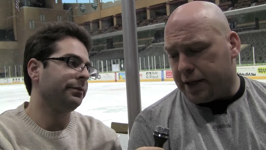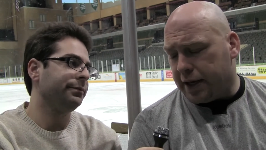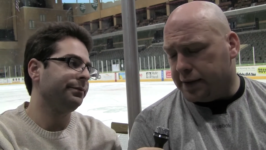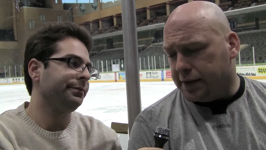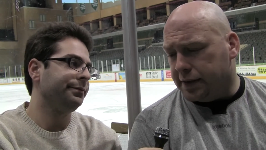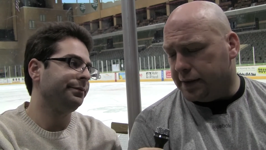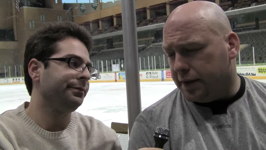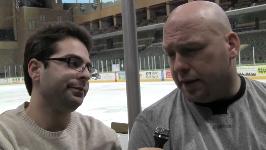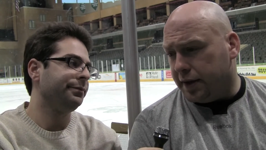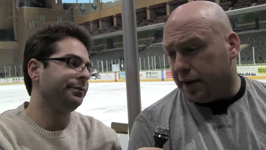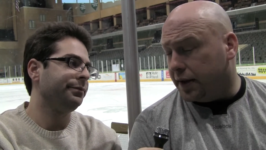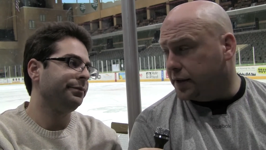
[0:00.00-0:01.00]
Speaker 1: chances, and you
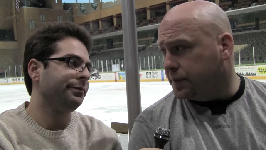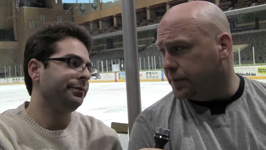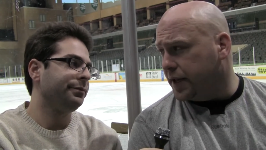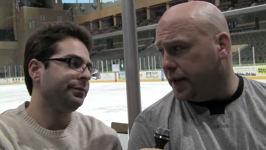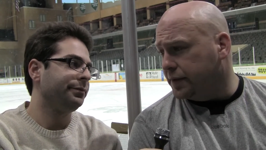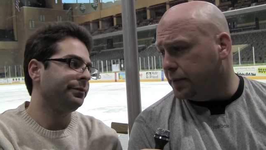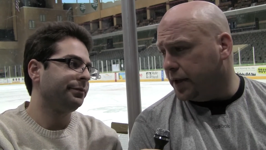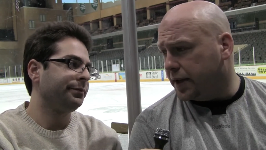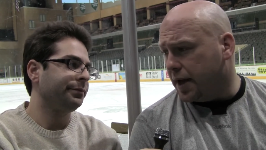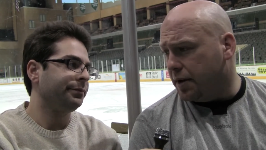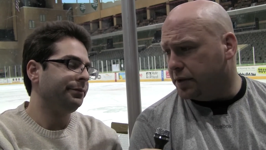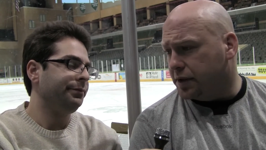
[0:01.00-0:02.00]
got to get some saves when it
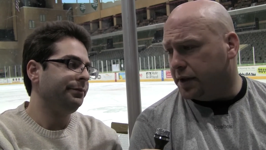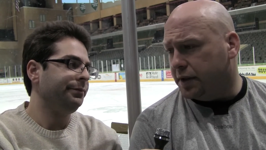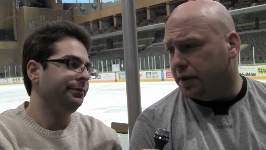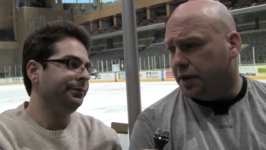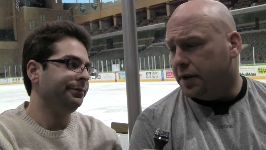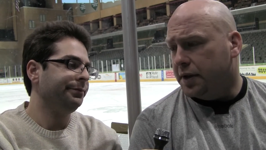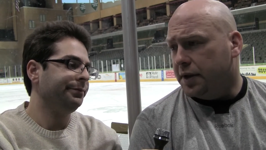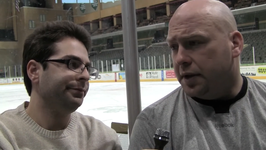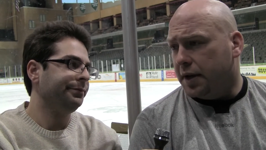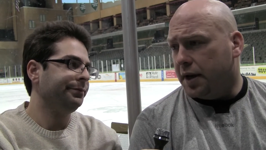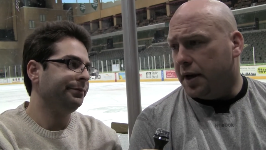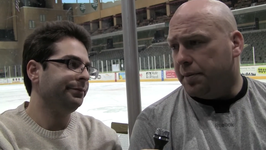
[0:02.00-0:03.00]
counts. and
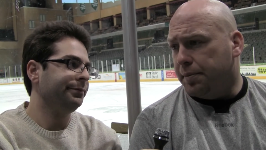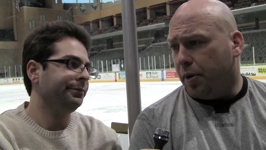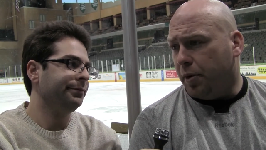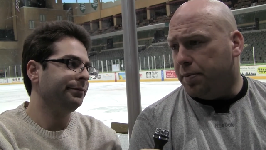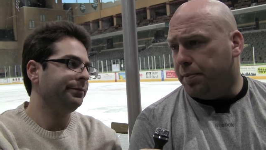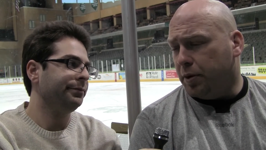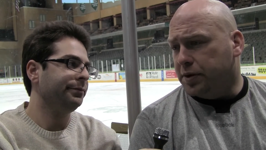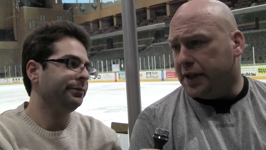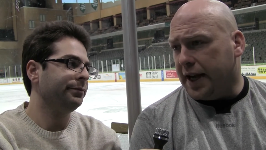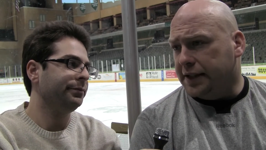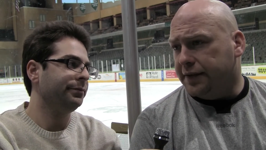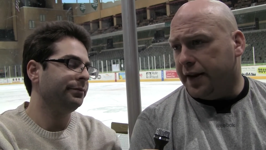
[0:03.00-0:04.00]
um, both both
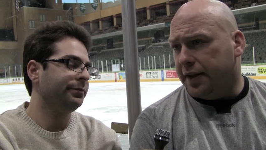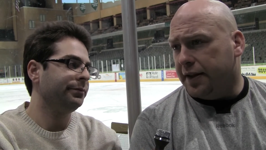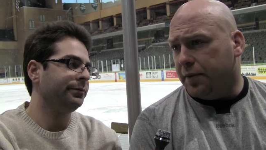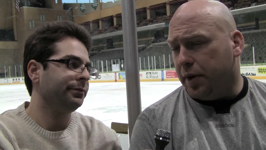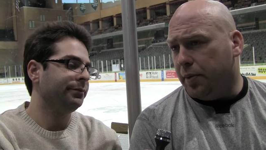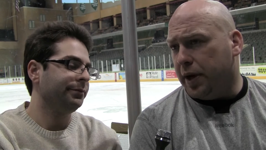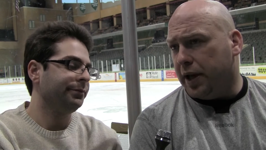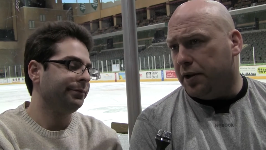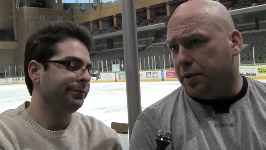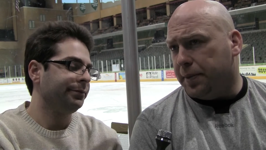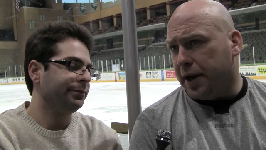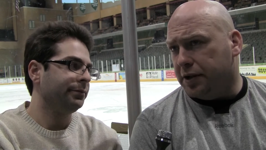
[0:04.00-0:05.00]
sides of it. I think we, we got to do
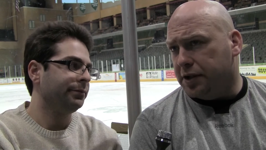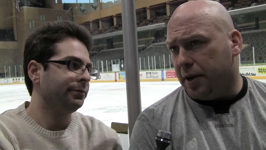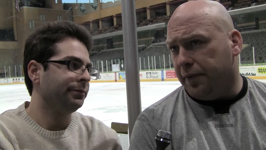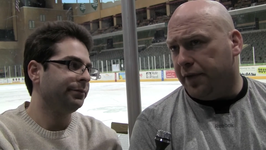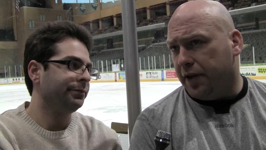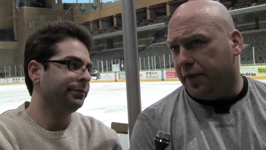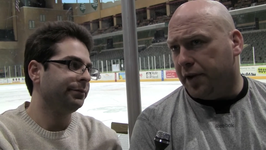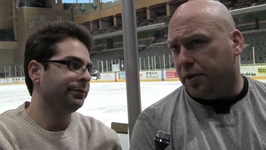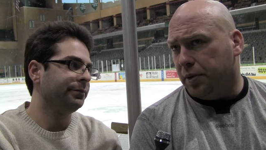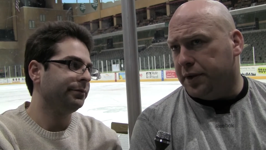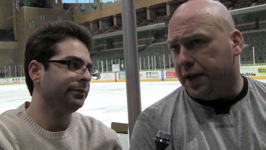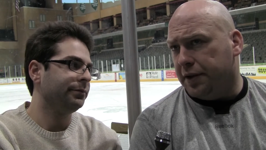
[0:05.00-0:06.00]
a better job in front of our
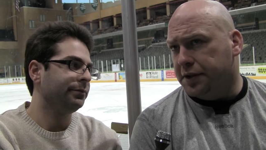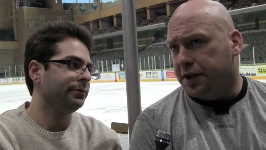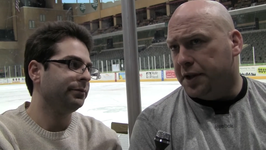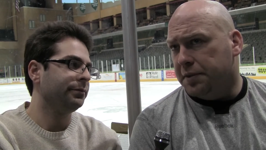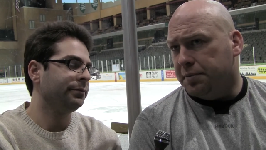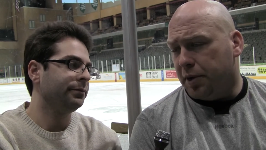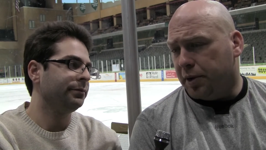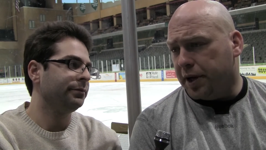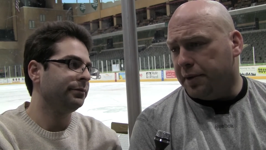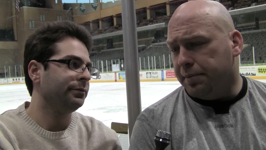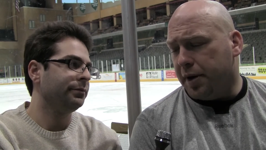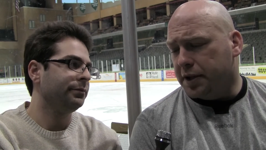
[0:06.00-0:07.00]
goaltenders, both
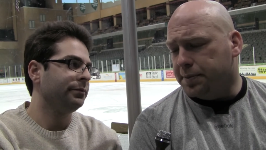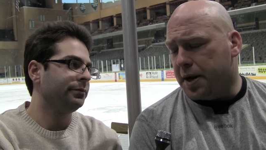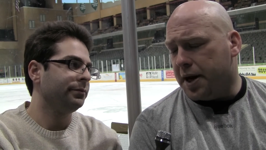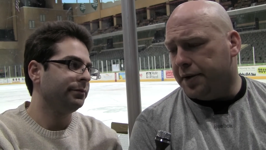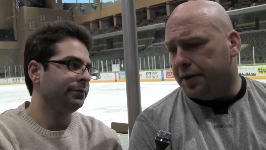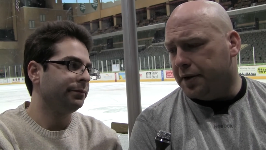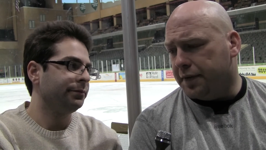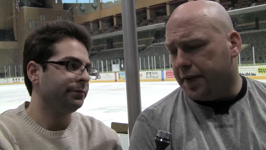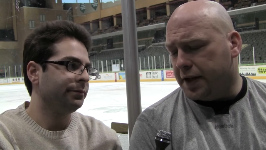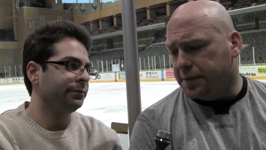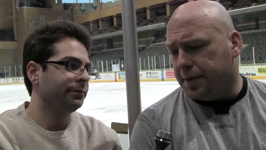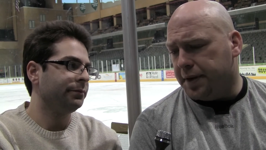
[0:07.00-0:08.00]
getting pucks behind their
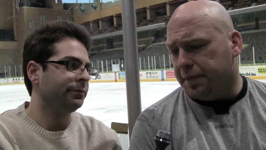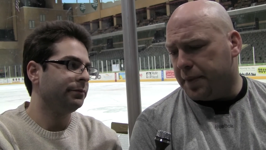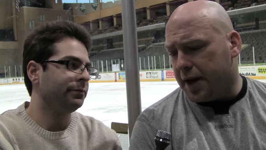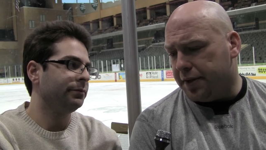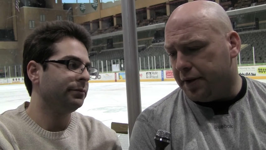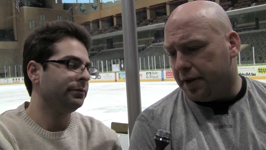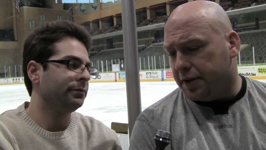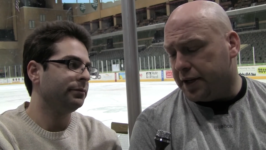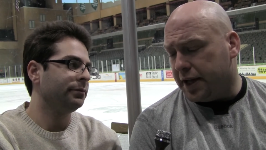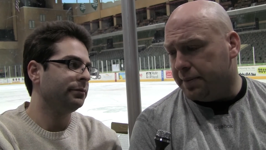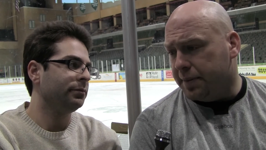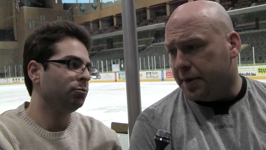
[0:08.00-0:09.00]
defensemen and behind the other
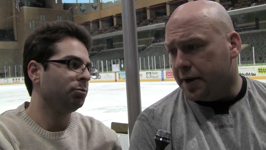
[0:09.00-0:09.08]
team.